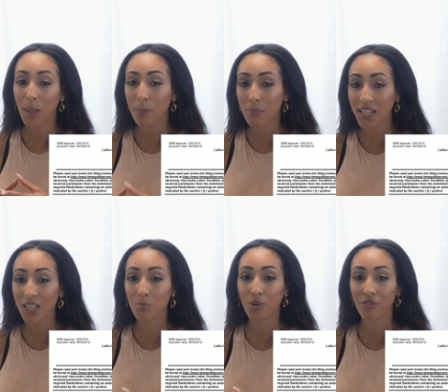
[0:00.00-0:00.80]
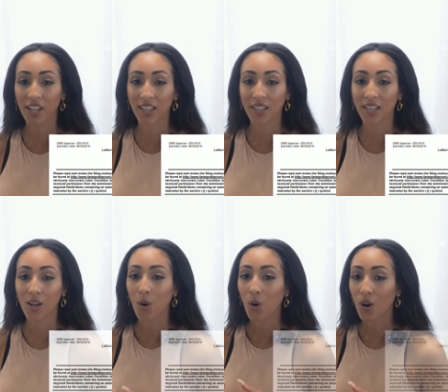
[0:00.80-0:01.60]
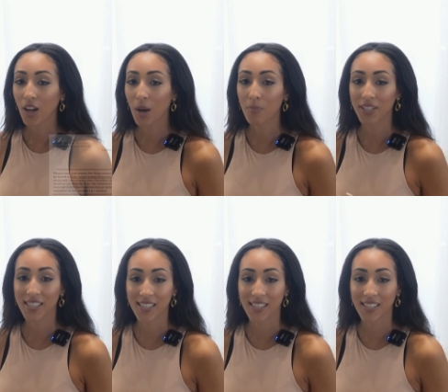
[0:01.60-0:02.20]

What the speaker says: meet prevailing or company